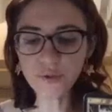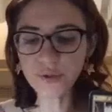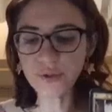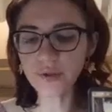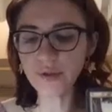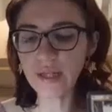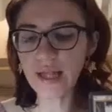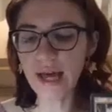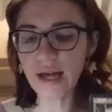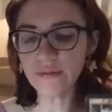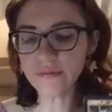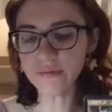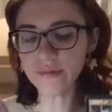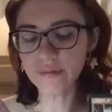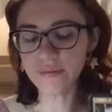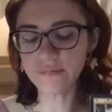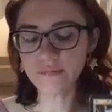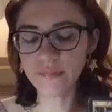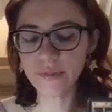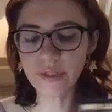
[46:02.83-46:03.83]
your love
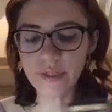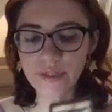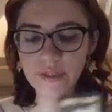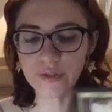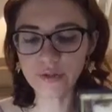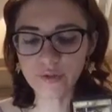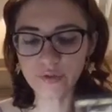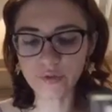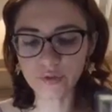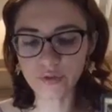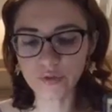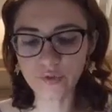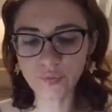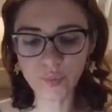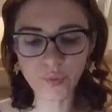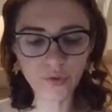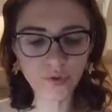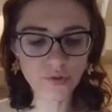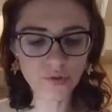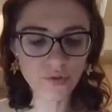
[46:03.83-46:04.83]
here to this
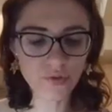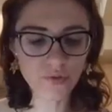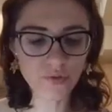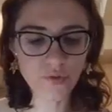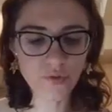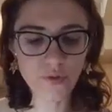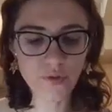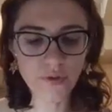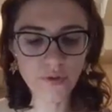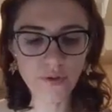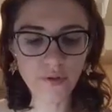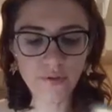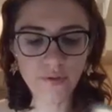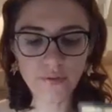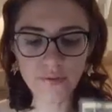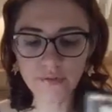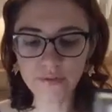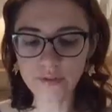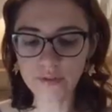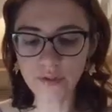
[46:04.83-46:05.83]
person,
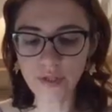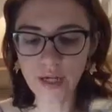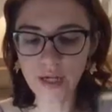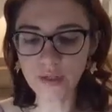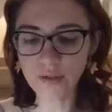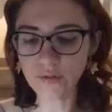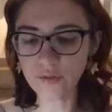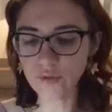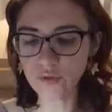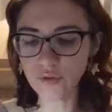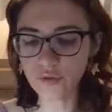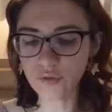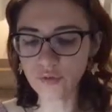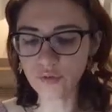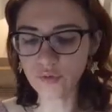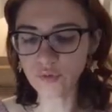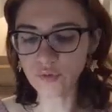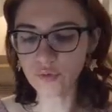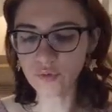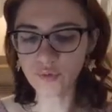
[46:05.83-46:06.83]
trying
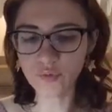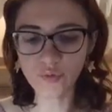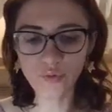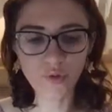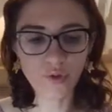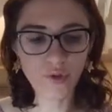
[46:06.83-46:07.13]
to